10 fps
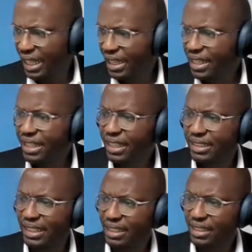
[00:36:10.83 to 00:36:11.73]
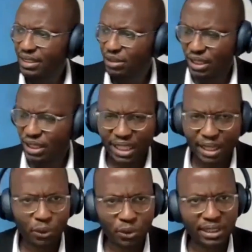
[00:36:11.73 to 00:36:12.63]
The other thing that I think is
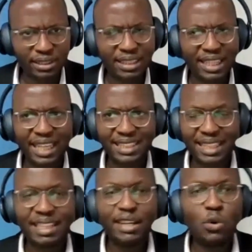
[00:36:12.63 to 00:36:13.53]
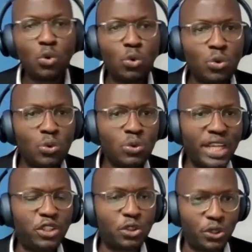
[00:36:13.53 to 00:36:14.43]
really important is asking who
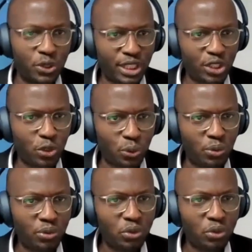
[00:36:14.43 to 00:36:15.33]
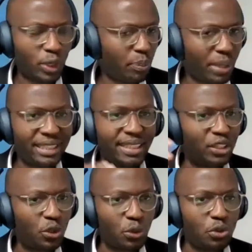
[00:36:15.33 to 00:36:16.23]
introduces you to the party
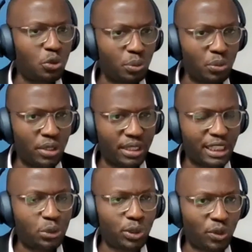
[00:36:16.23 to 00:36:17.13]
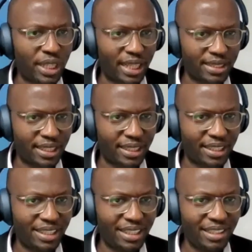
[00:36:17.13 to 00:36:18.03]
that you're going to uh, sit with on the other side,
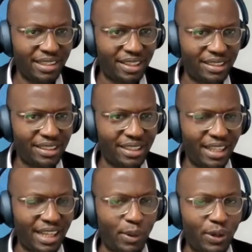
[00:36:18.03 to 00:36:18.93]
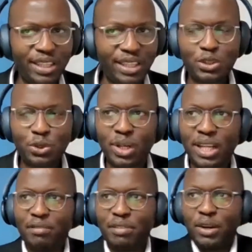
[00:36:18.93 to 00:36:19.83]
right? And one of the things you
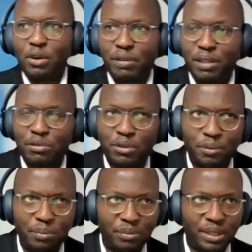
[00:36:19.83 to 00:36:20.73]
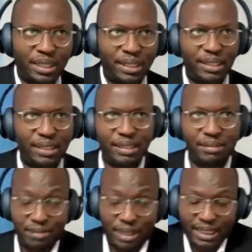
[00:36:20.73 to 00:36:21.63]
hear very often from uh,
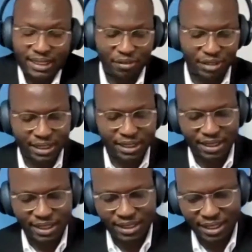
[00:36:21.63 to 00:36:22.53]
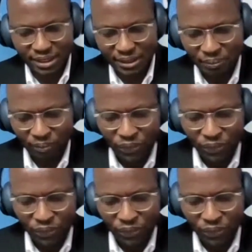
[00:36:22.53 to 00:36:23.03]
at least investors in this case